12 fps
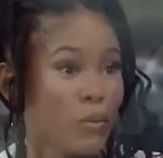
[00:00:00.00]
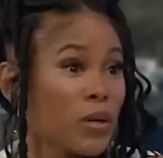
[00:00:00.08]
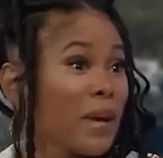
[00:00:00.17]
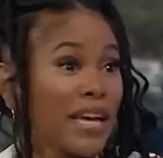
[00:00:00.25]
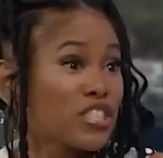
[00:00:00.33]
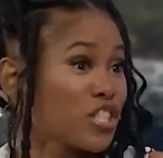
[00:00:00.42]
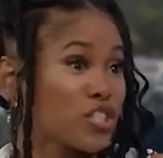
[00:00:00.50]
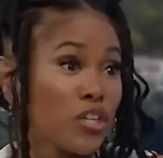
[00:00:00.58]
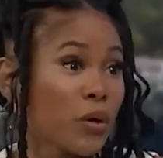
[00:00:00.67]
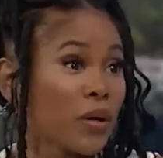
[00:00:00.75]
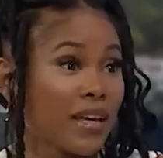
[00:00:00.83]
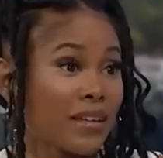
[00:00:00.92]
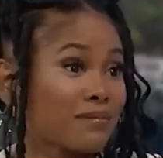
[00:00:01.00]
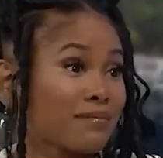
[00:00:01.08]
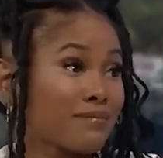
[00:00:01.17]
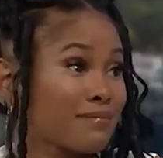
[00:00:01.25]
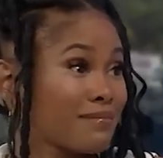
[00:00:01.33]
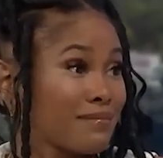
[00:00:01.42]
We just may just like do it. nineteen,
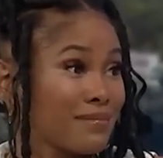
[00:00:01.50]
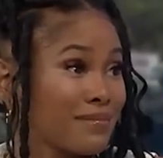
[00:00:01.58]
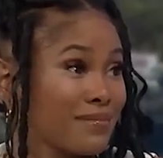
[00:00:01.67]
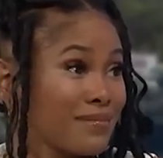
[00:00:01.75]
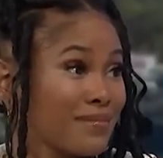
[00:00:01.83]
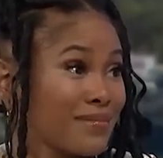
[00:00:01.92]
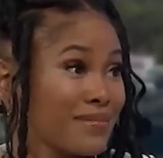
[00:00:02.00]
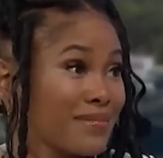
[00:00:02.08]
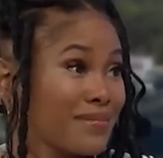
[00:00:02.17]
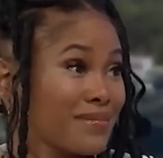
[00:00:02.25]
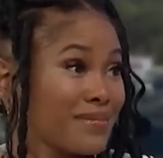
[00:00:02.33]
yeah, honey, just fly to Vegas and had